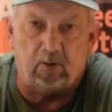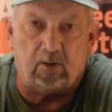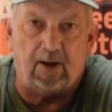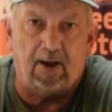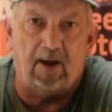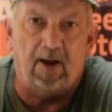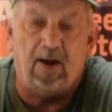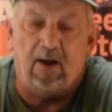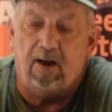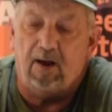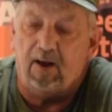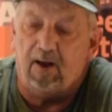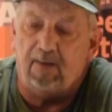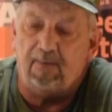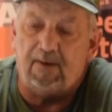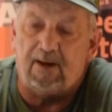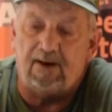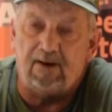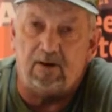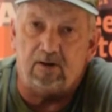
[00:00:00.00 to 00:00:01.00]
Okay, and
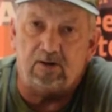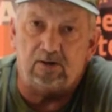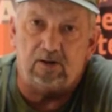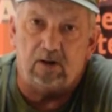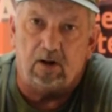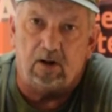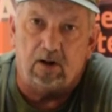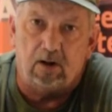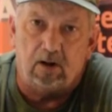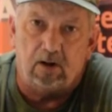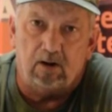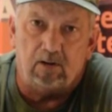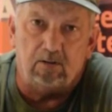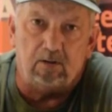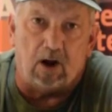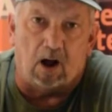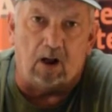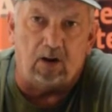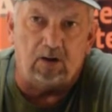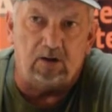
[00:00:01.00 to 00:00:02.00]
that is
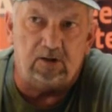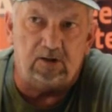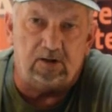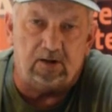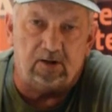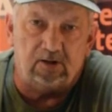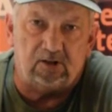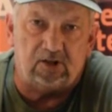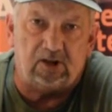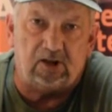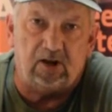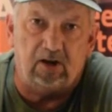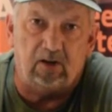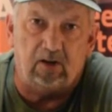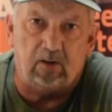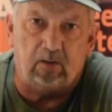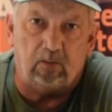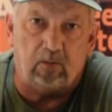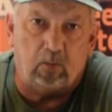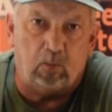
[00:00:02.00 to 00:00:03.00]
knowledge and
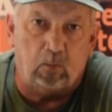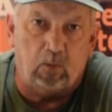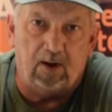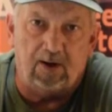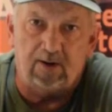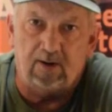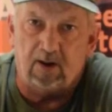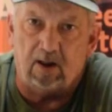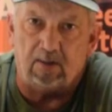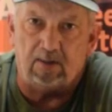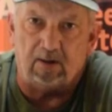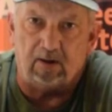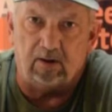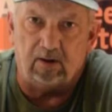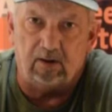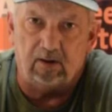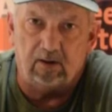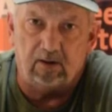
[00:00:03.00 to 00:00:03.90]
skill weigh nothing.